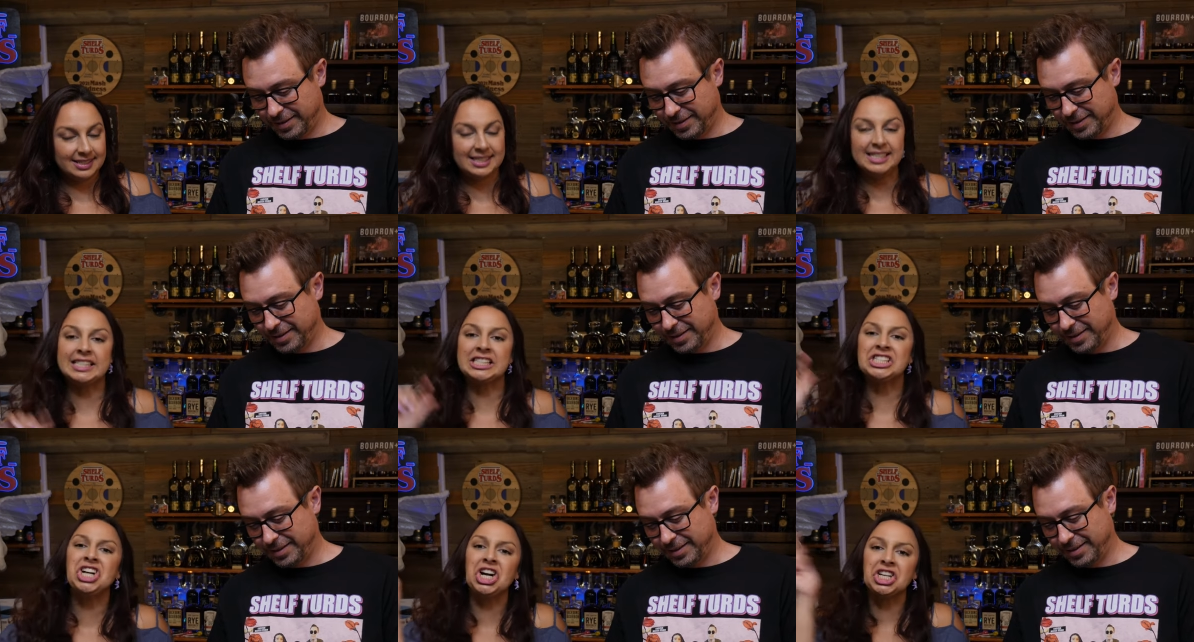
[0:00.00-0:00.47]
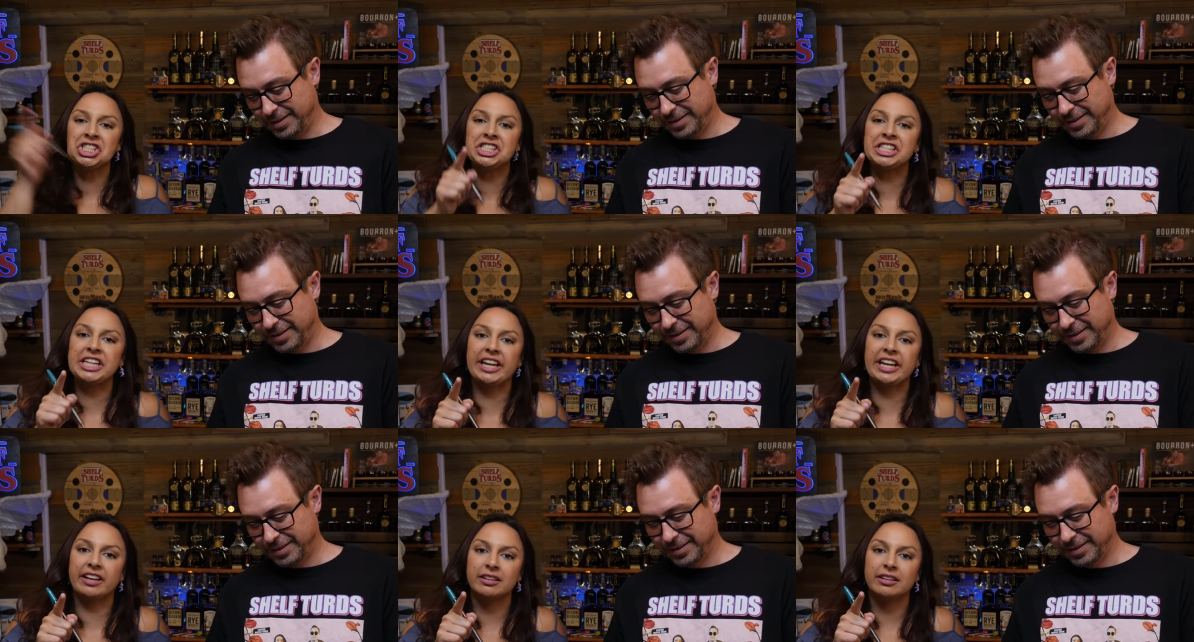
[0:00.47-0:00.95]

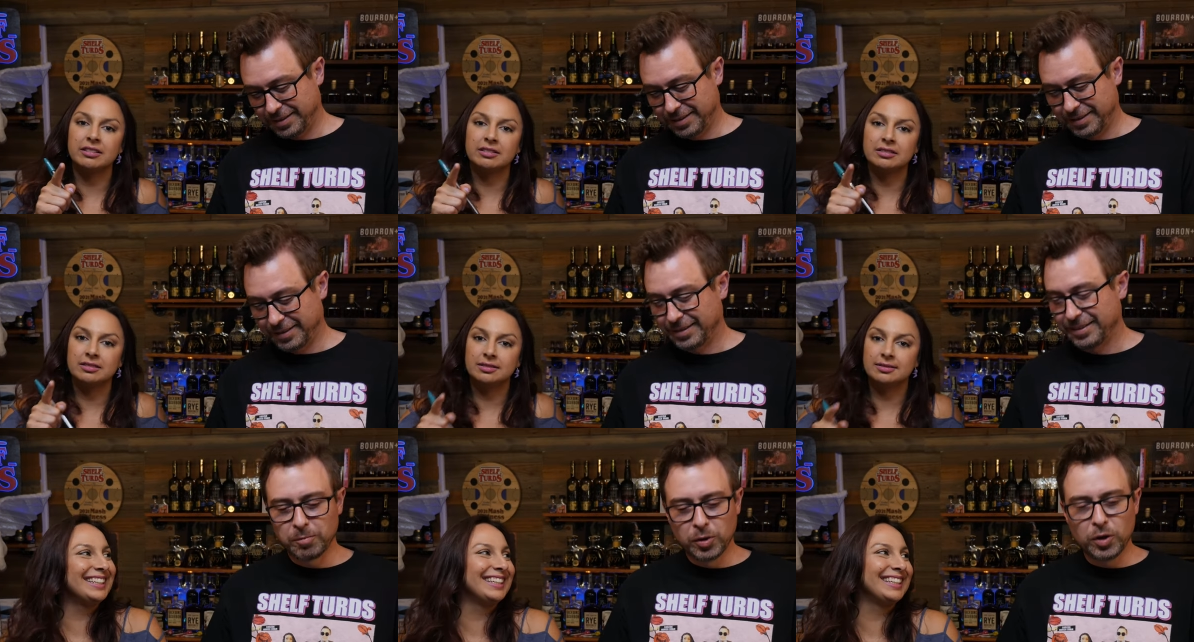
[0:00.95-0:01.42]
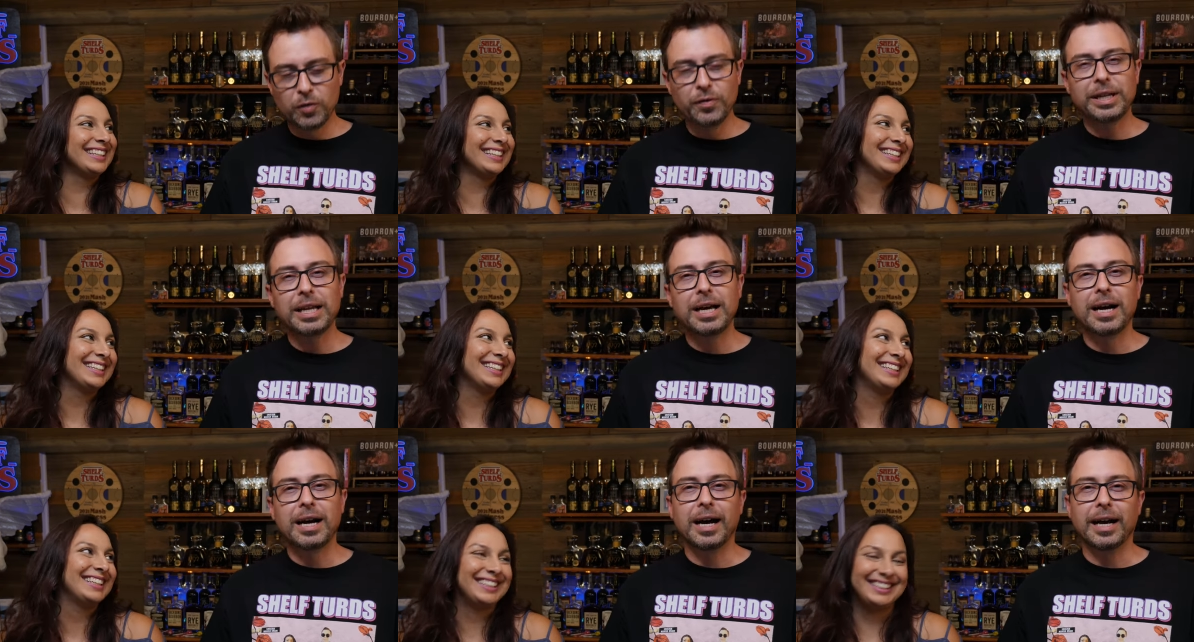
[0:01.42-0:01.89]
Speaker 1: Disgusting.
Speaker 2: Moving
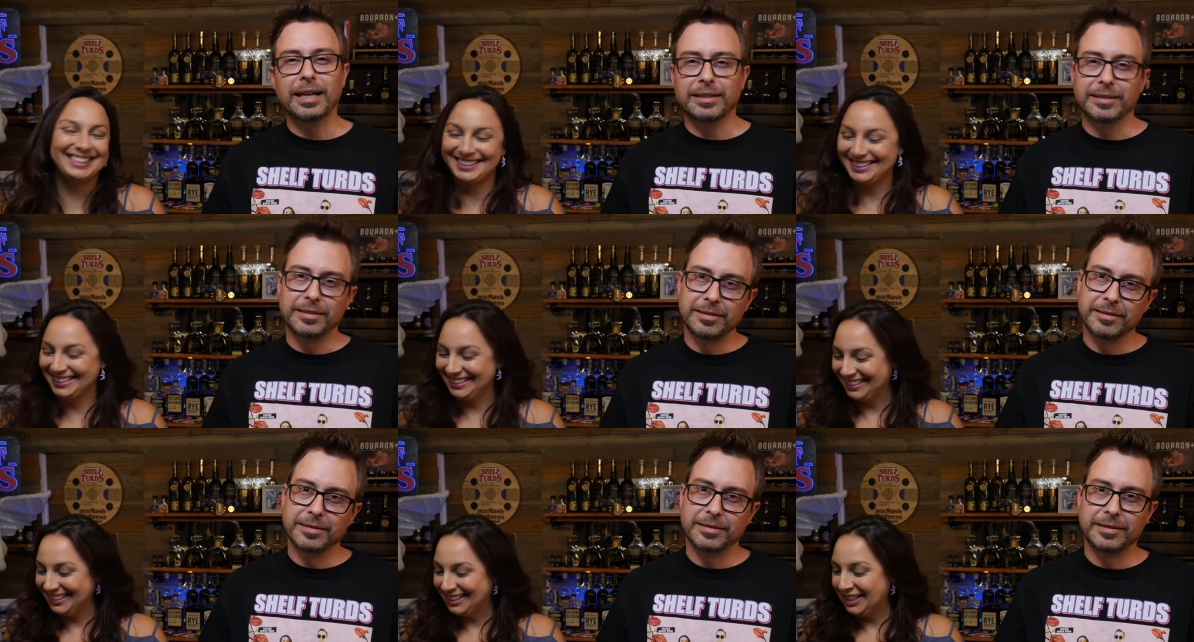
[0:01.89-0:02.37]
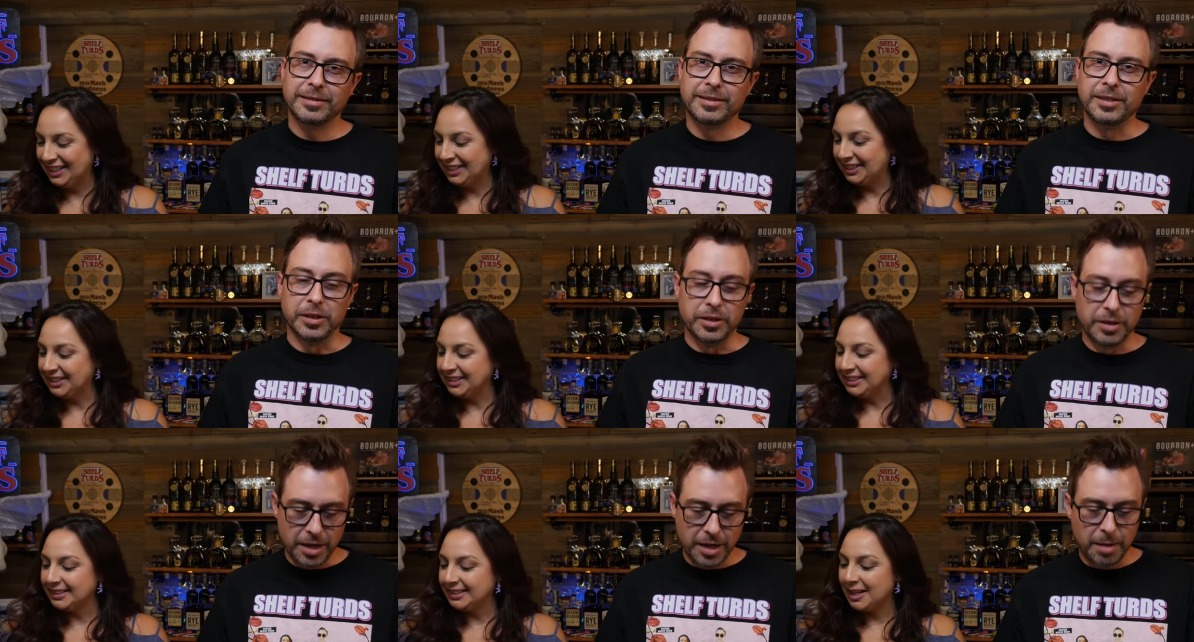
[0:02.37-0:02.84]
on
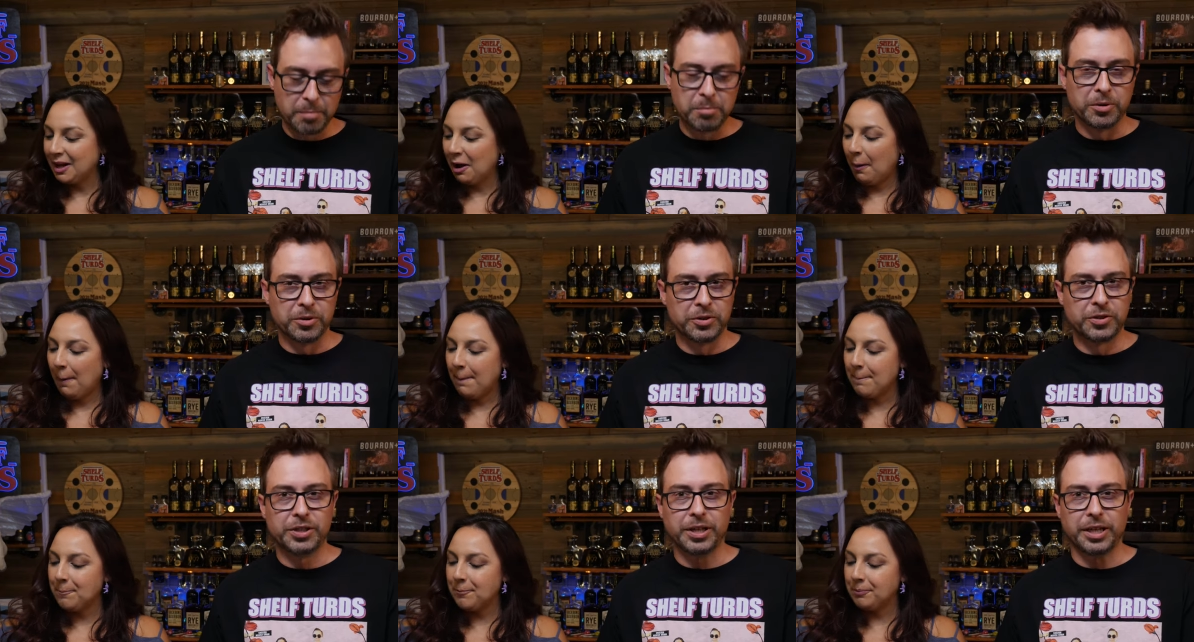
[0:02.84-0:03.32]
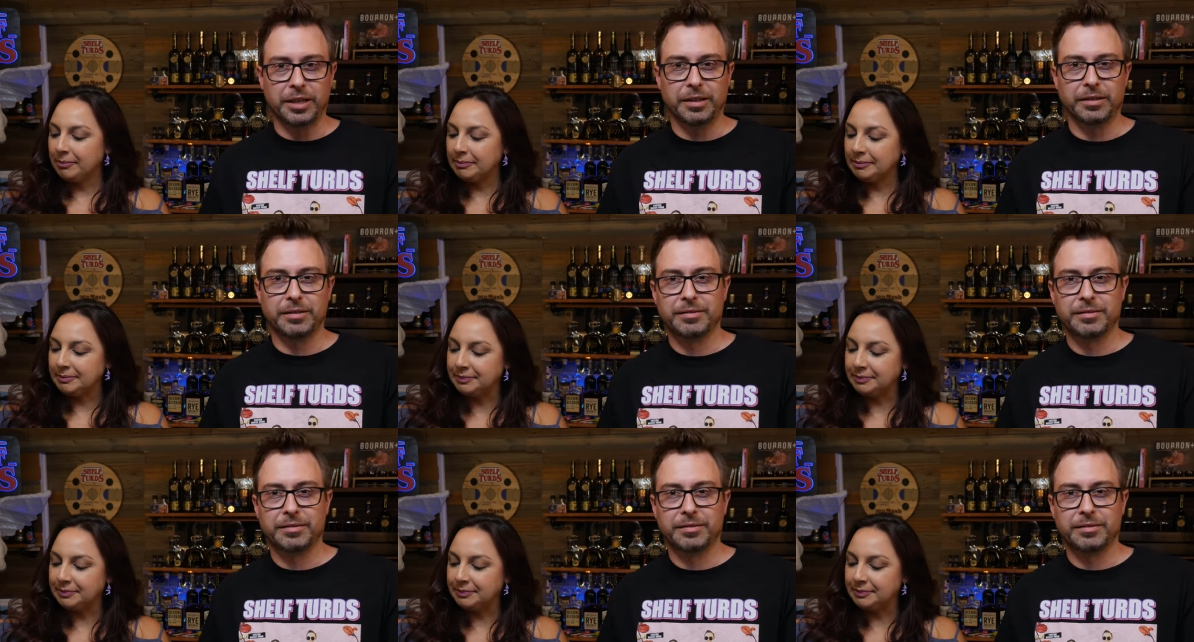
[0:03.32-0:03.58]
to number C.